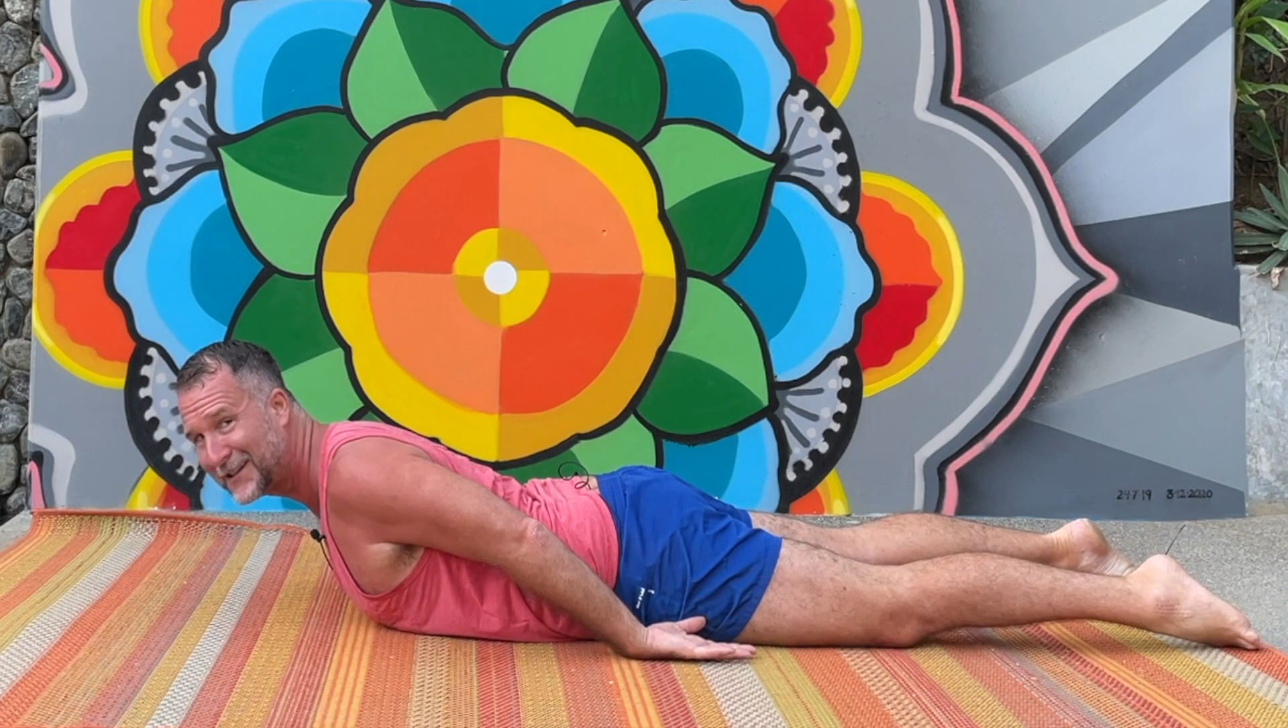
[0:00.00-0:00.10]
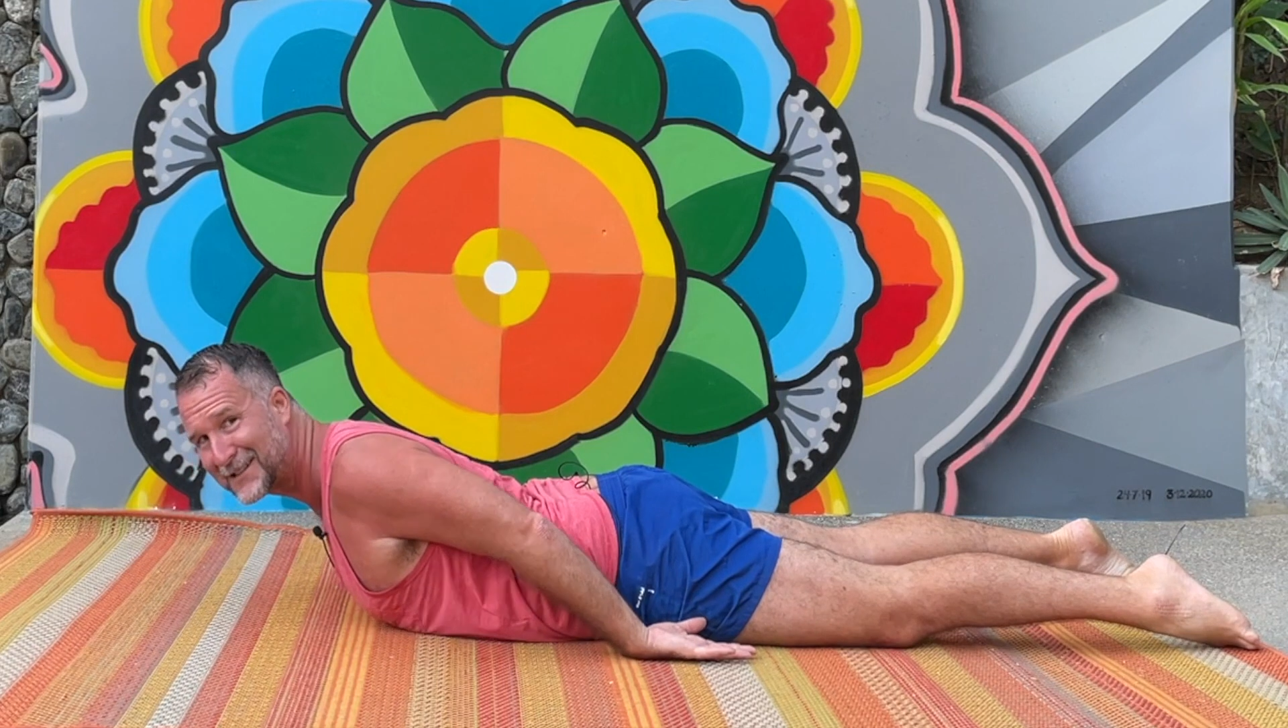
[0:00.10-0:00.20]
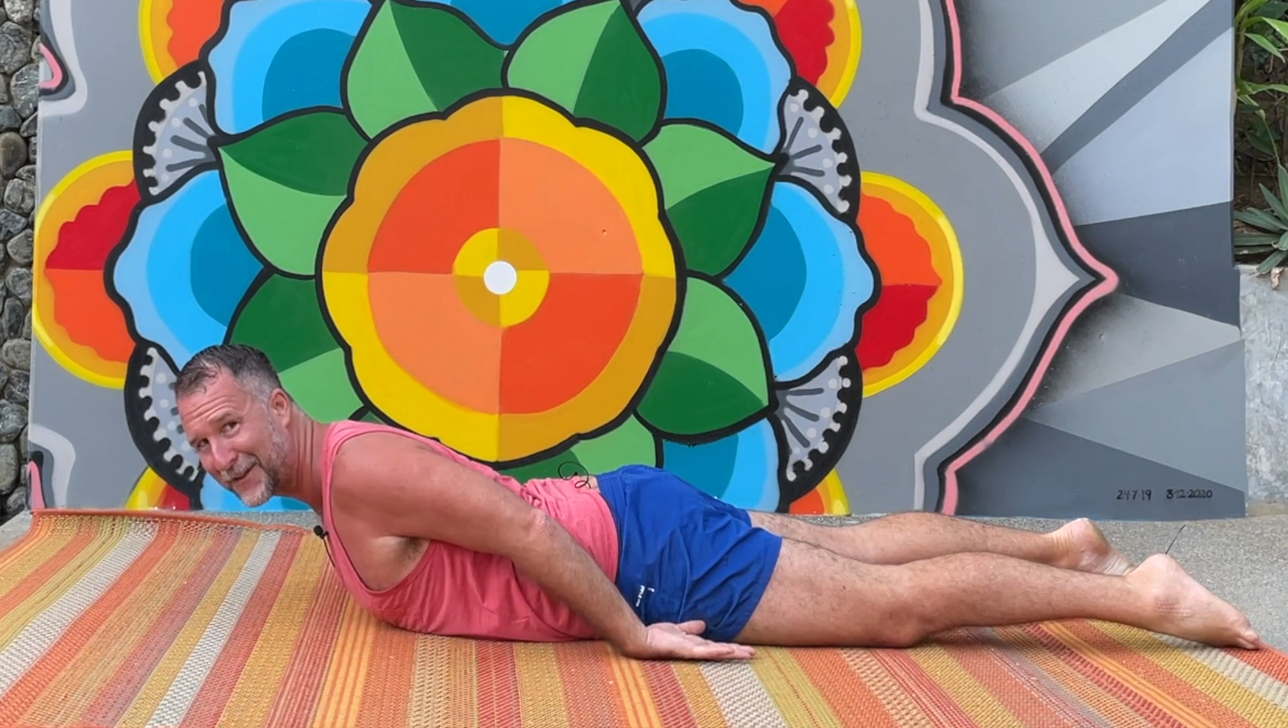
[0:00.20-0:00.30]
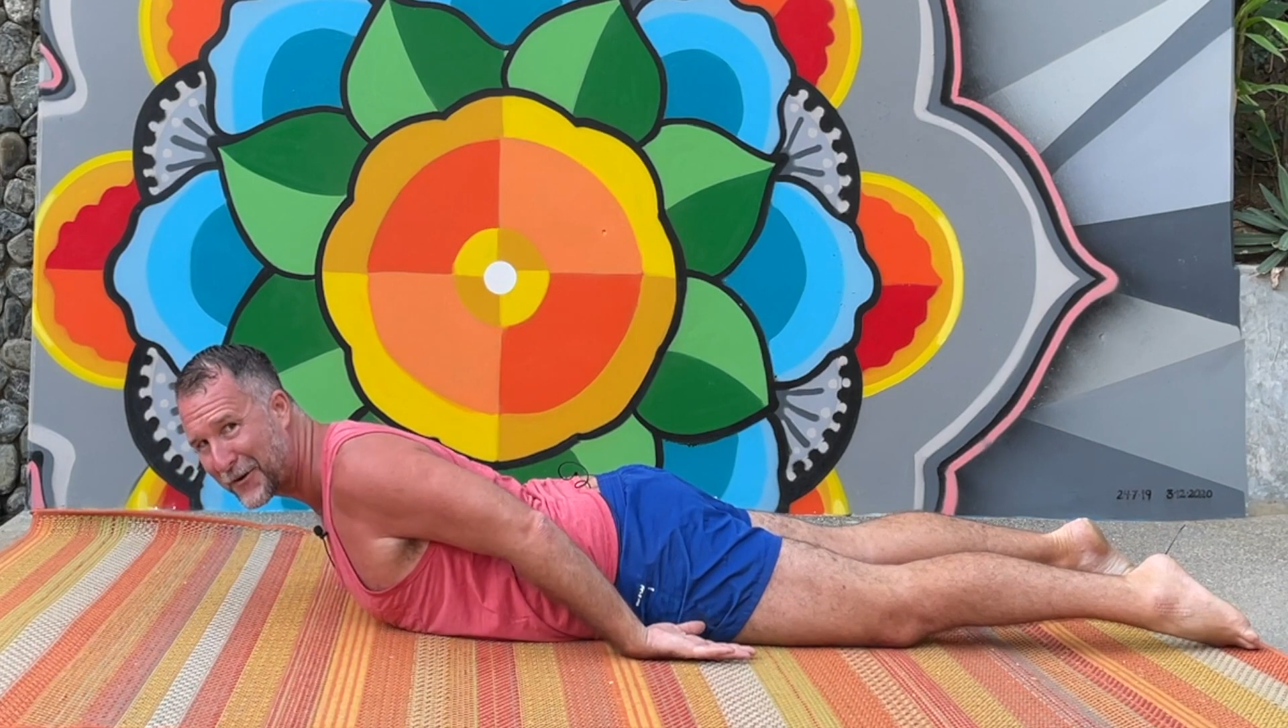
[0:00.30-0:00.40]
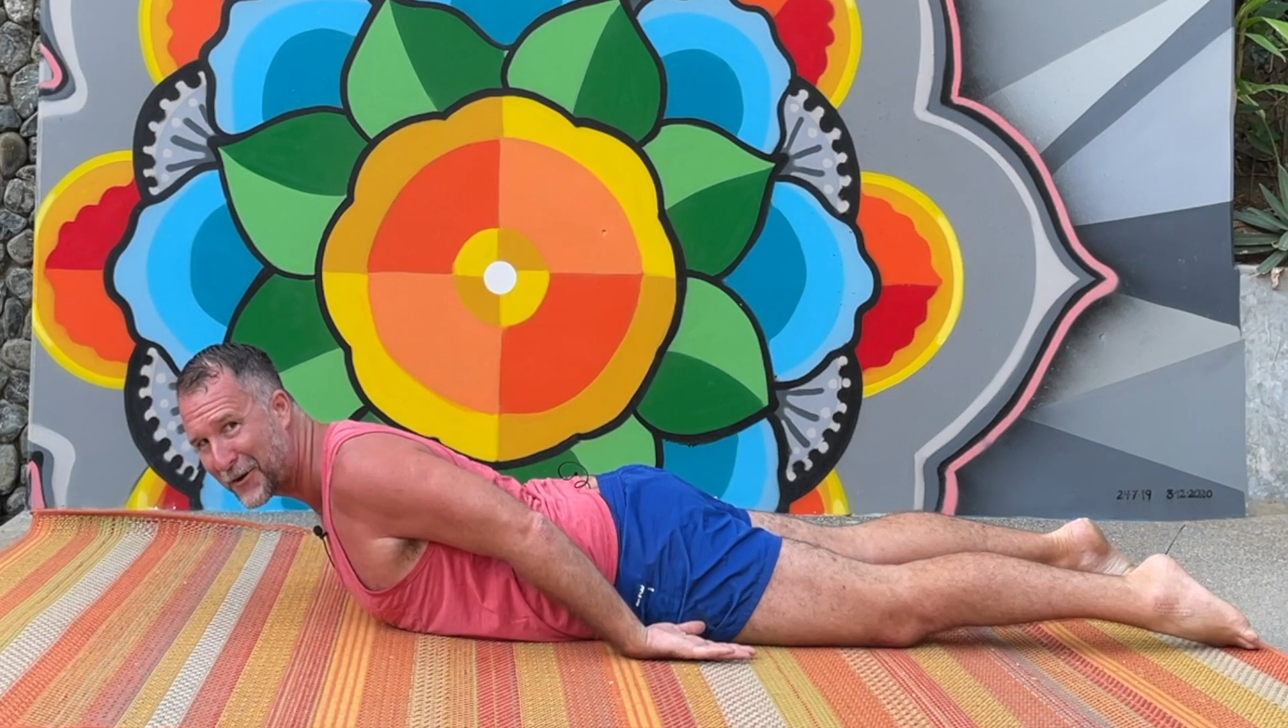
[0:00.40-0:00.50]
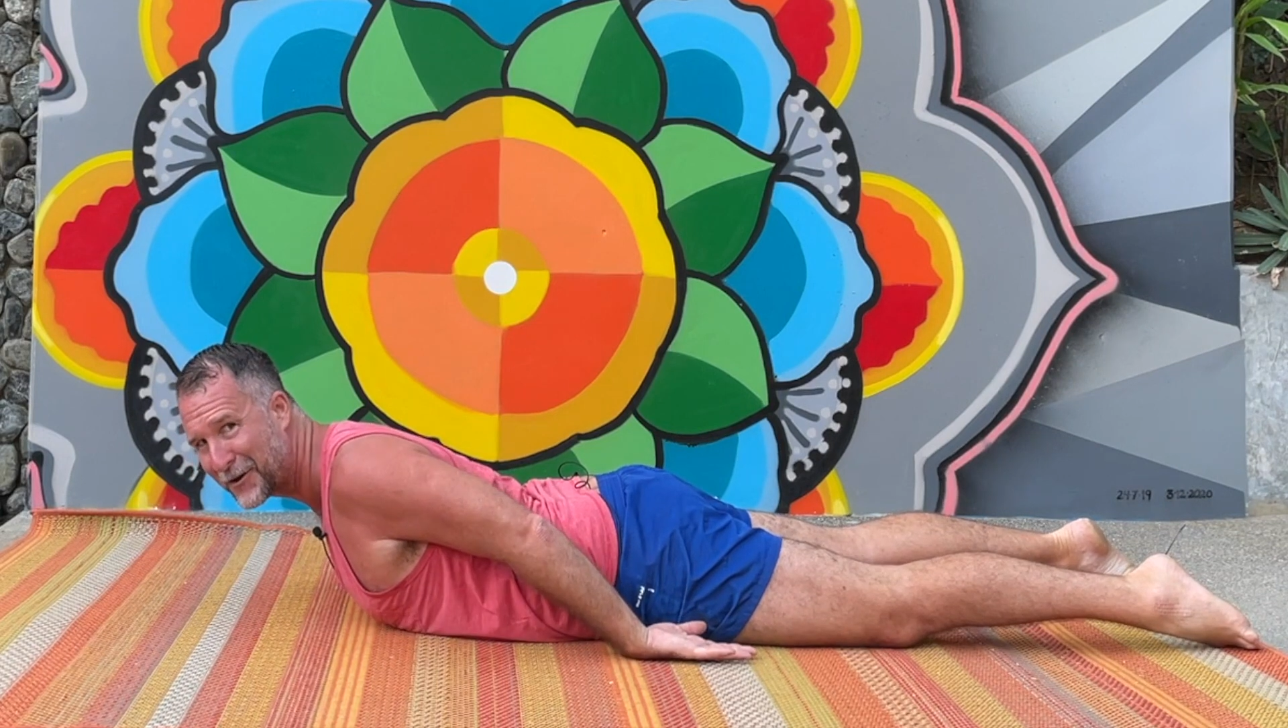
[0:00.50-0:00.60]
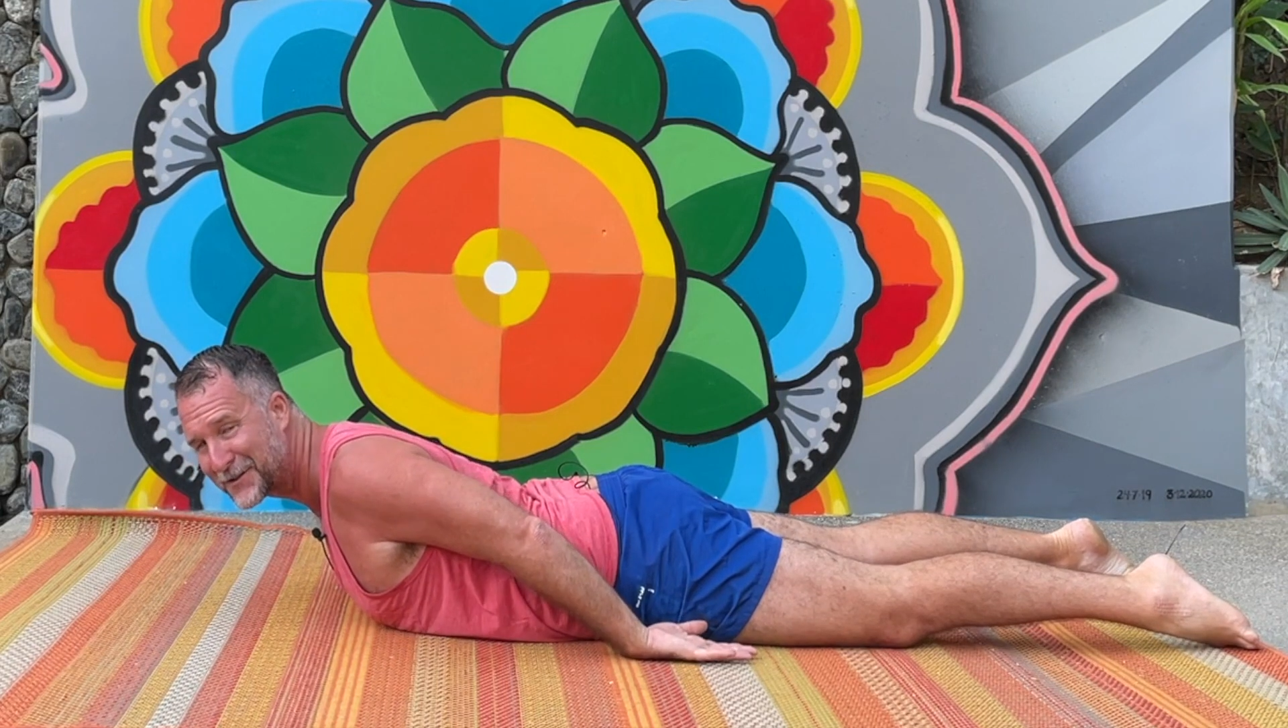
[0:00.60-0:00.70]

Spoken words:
as other